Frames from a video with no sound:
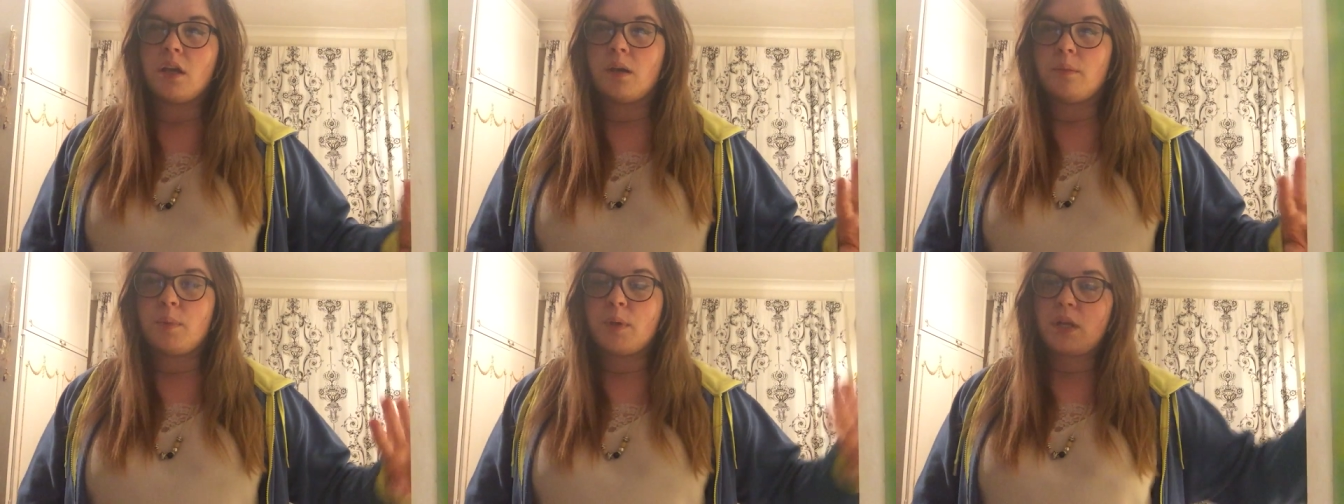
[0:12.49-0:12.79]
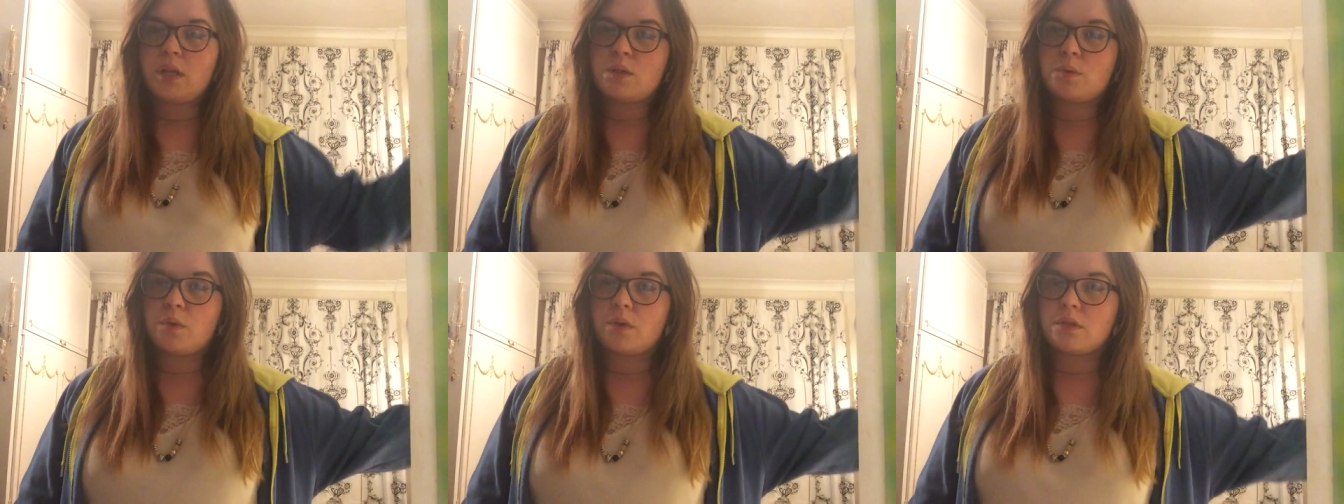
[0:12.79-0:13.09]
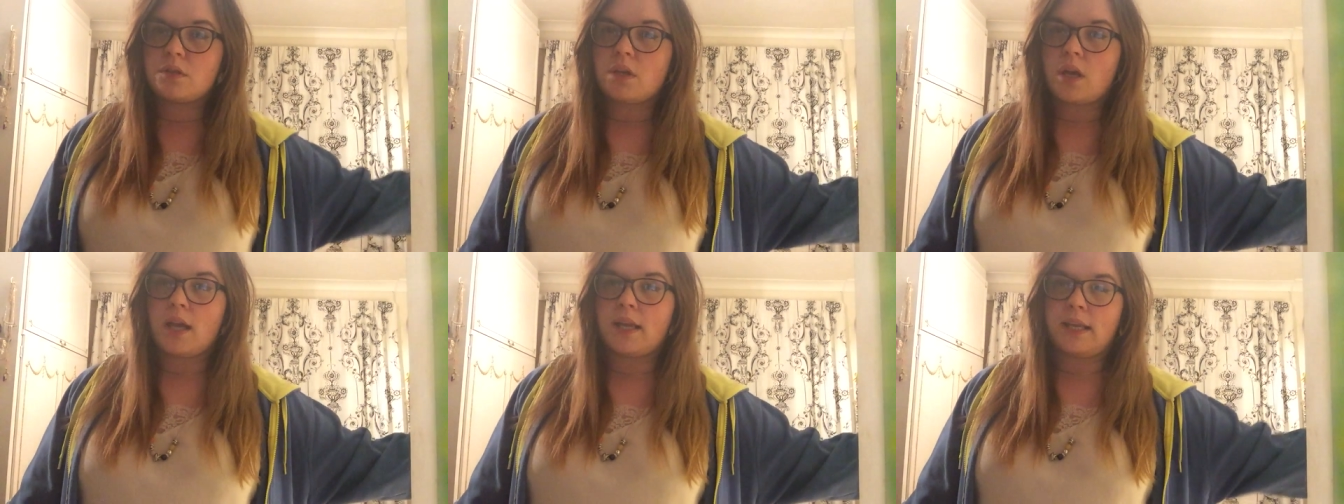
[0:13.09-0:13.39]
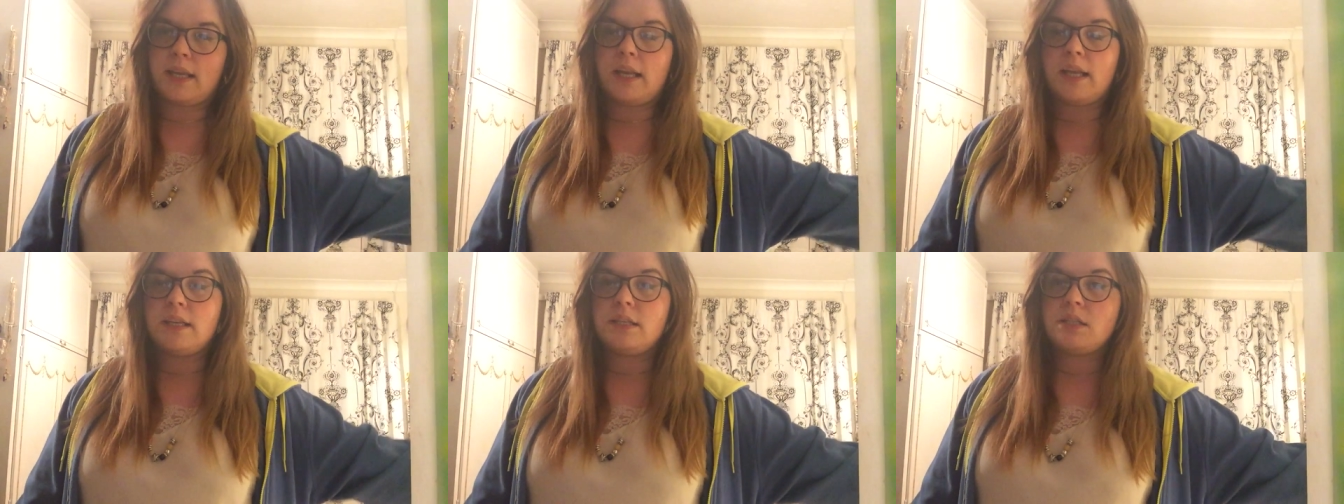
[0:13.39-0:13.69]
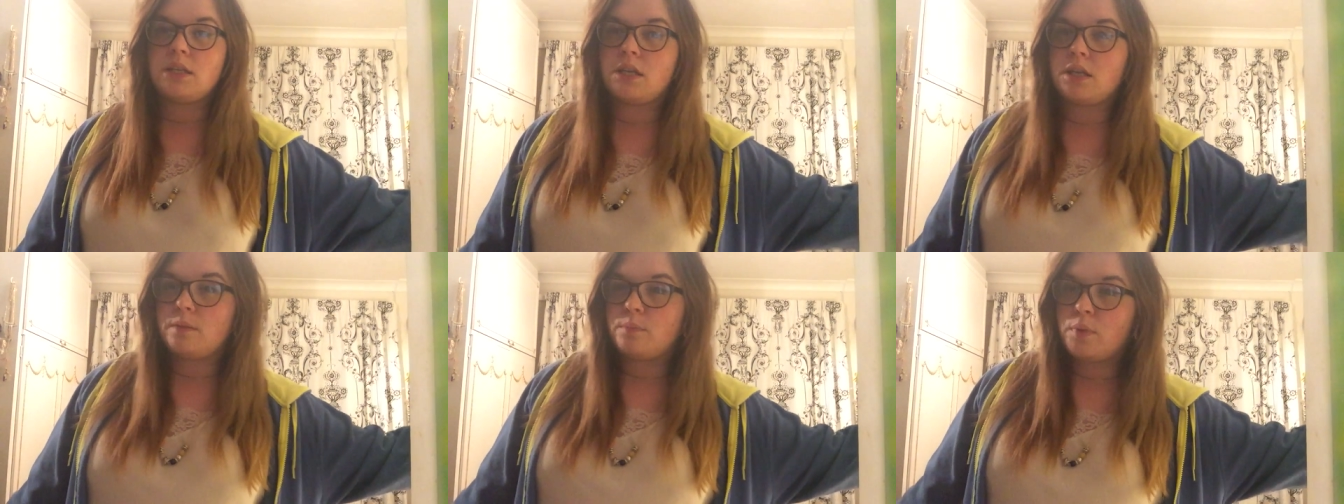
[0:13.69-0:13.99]
put it to one side,
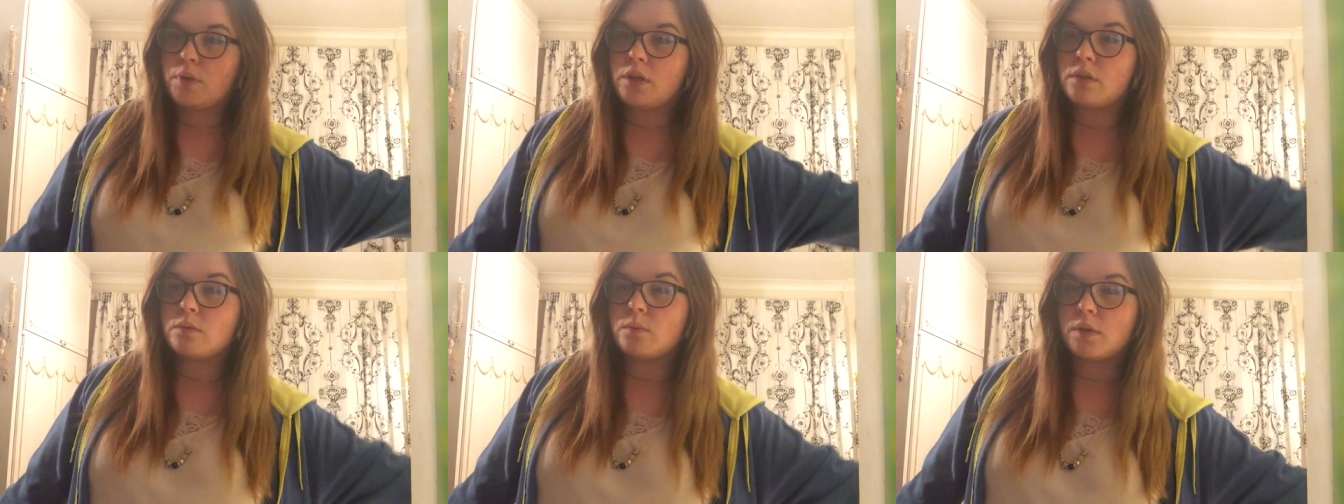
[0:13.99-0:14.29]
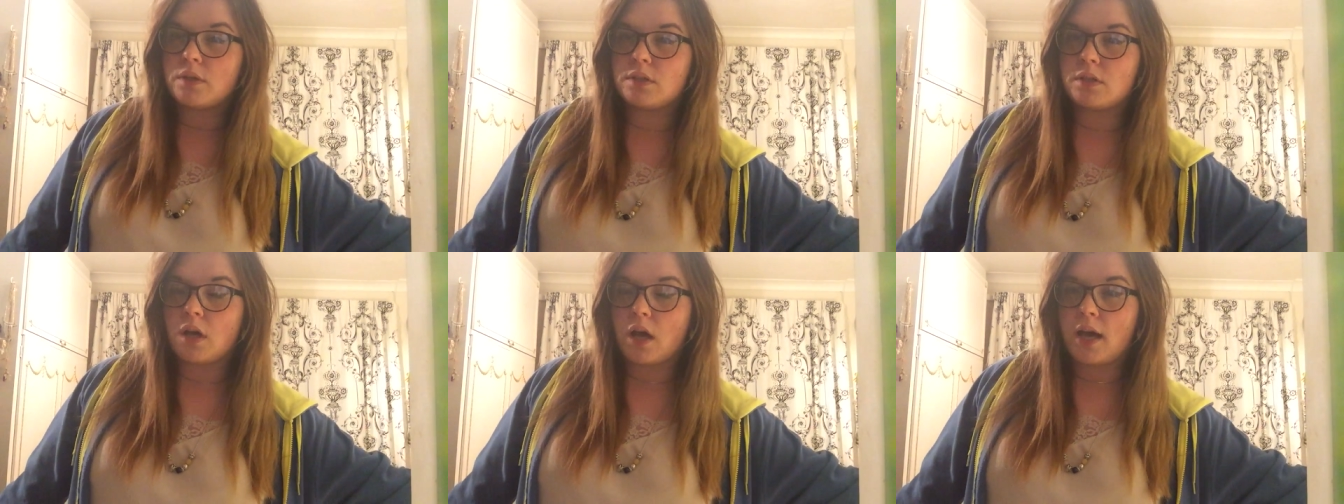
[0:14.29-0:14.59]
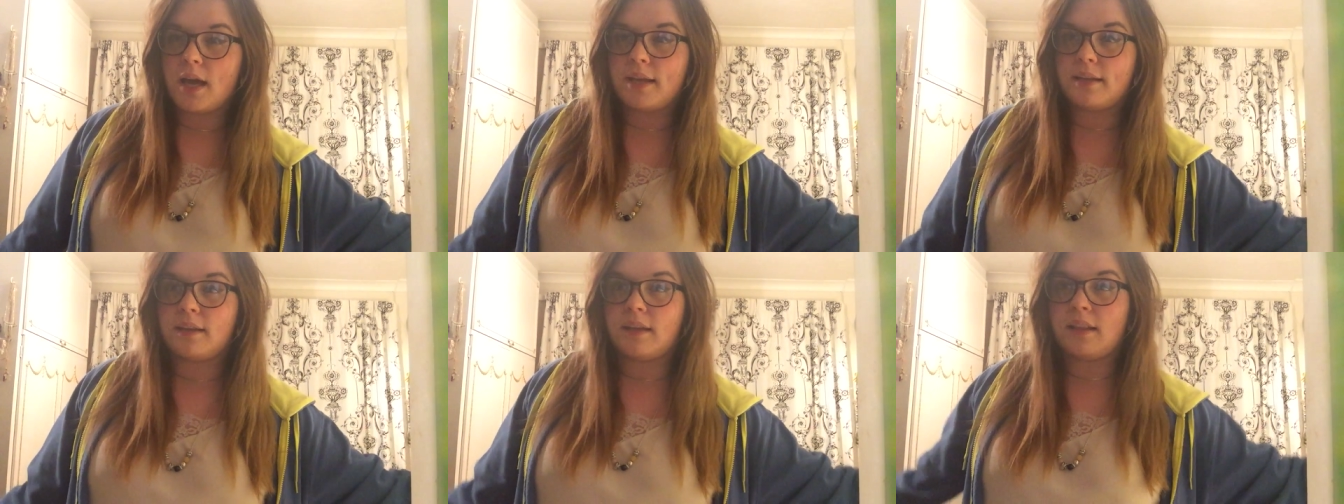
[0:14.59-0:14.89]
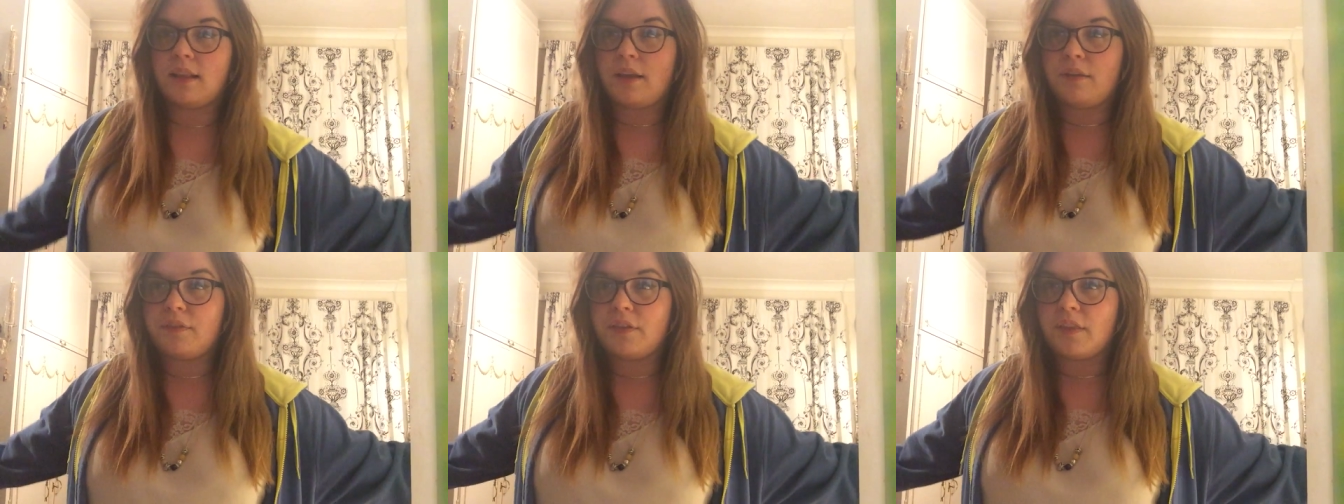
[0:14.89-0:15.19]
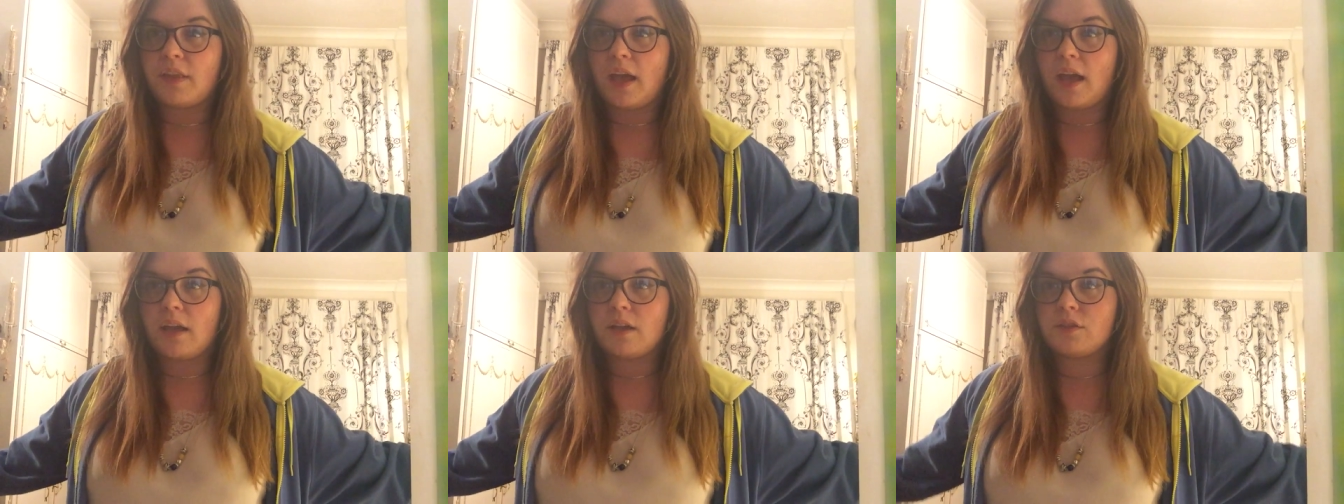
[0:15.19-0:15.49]
cleaned it, put it to one side and left it
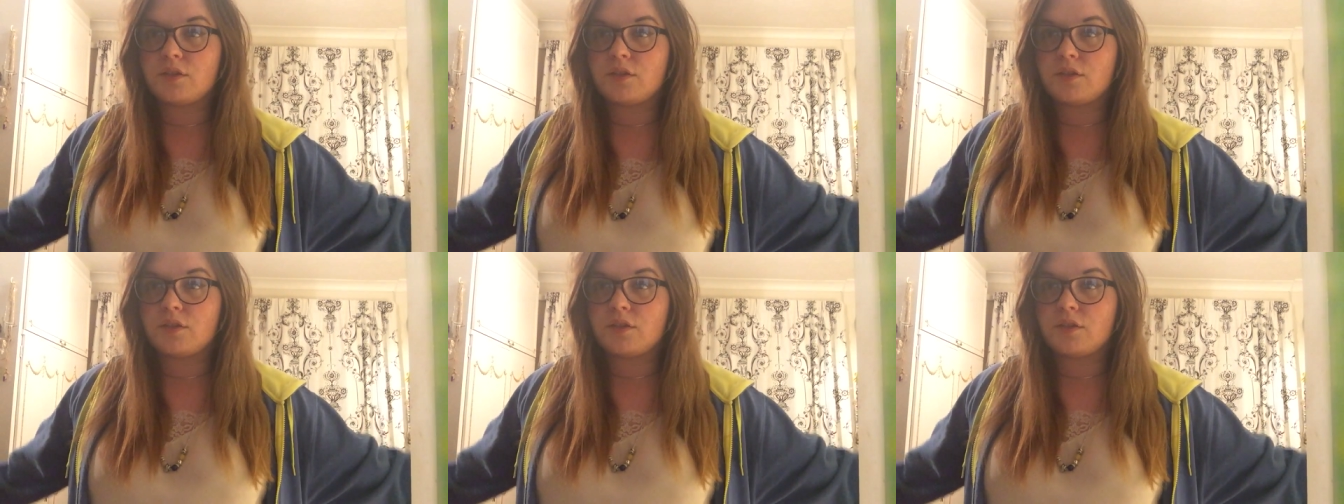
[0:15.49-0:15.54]
there.